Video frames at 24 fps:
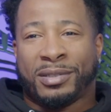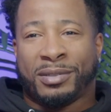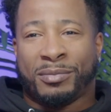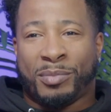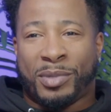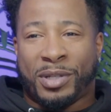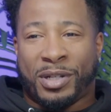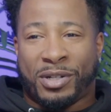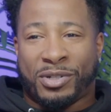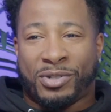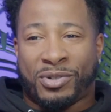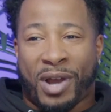
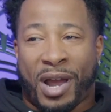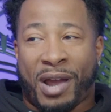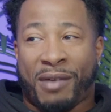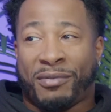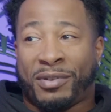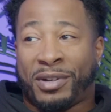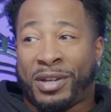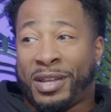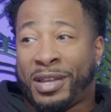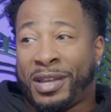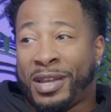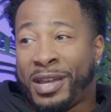be the driver,
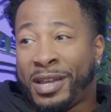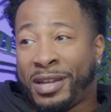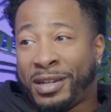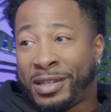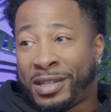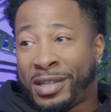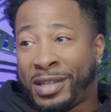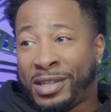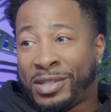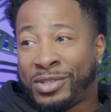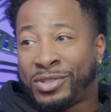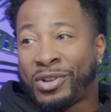and then hand the
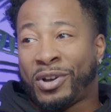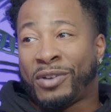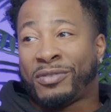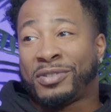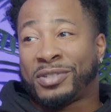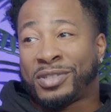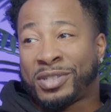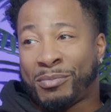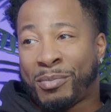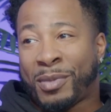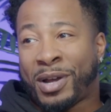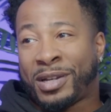keys off to
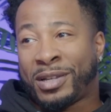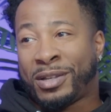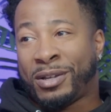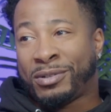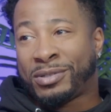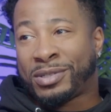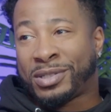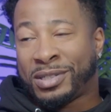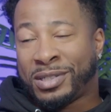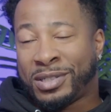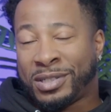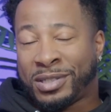somebody
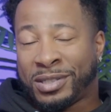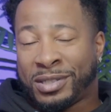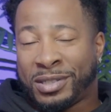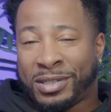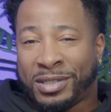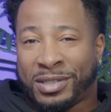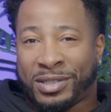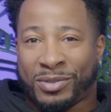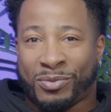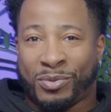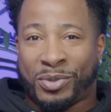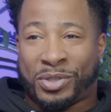else in a
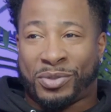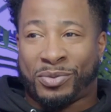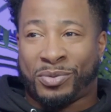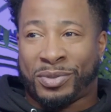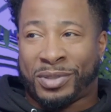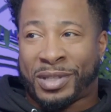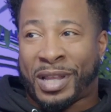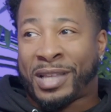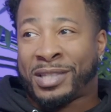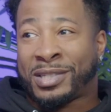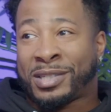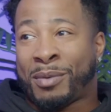sense, which
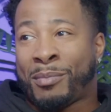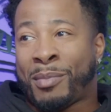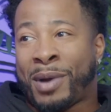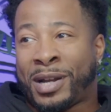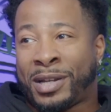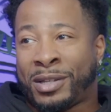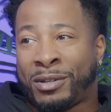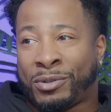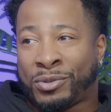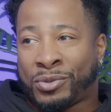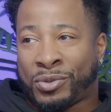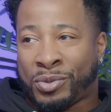that
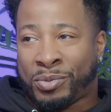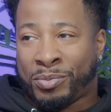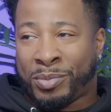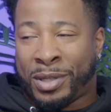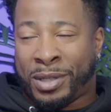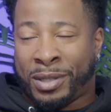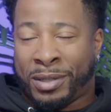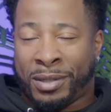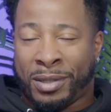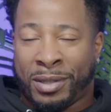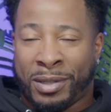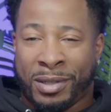somebody else was me.